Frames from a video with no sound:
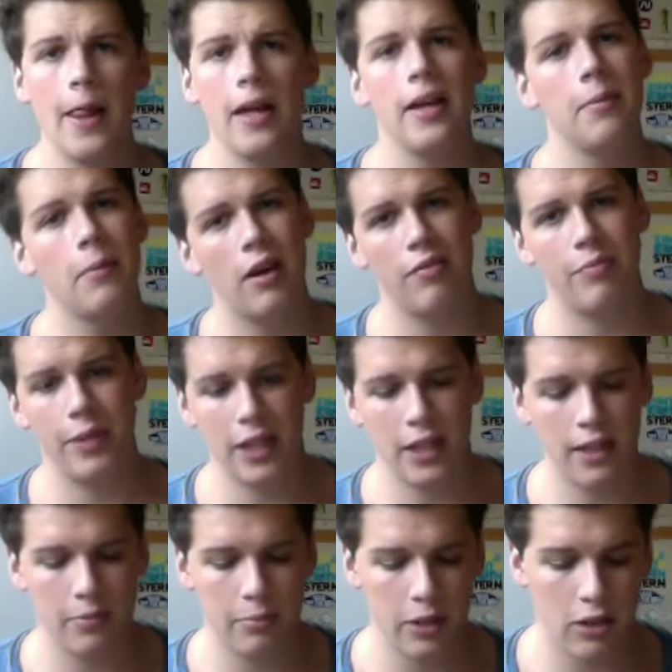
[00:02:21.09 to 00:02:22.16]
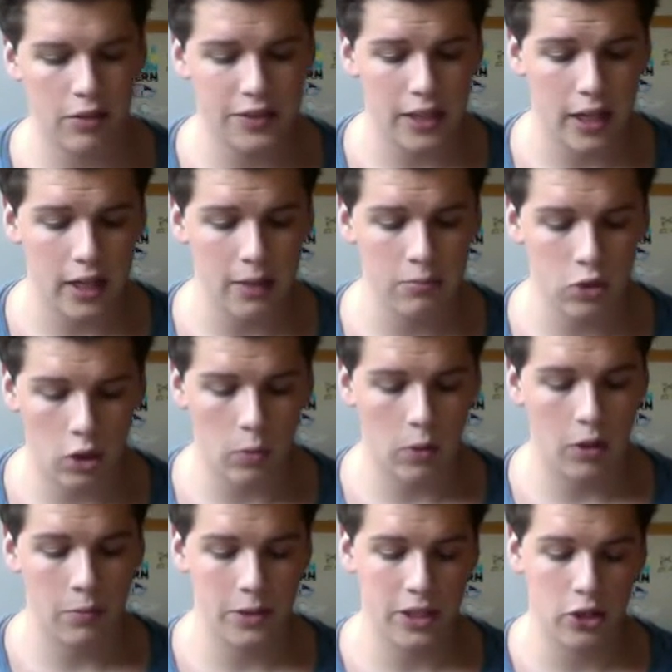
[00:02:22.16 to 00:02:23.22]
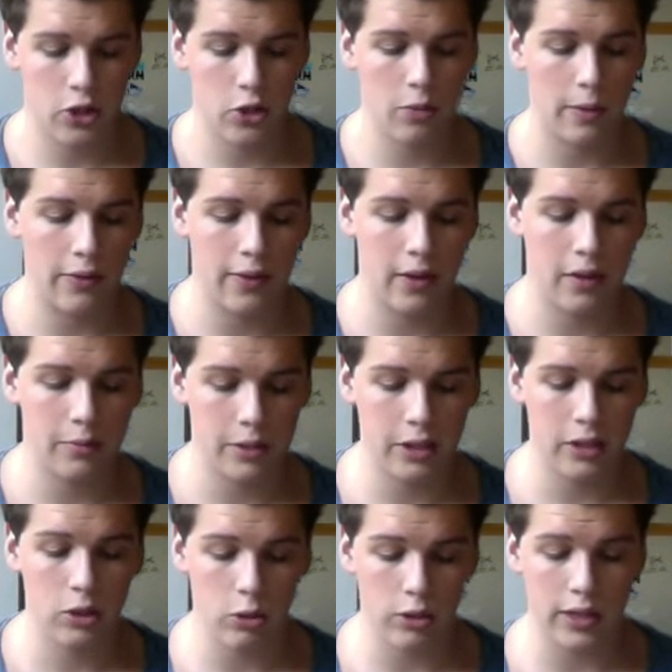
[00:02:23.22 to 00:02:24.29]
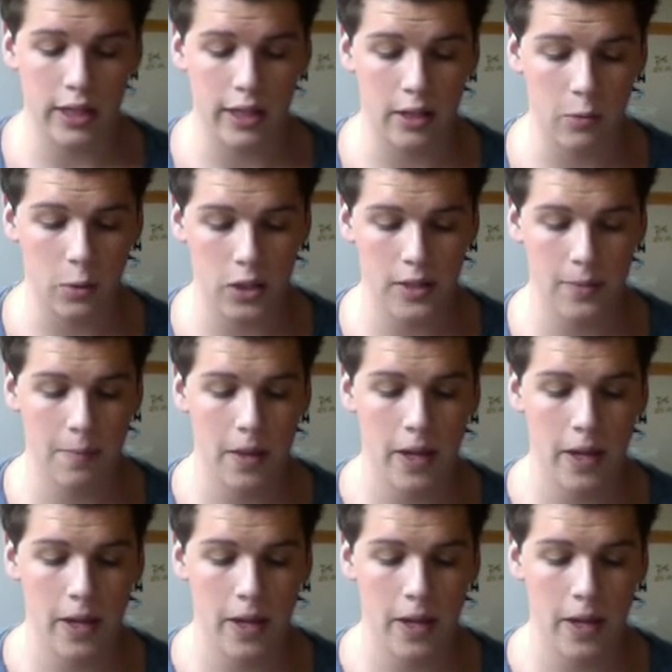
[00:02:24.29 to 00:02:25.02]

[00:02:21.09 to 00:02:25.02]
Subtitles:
He might have been a little bit offside, I'm not 100% sure about that, but it looked like he was.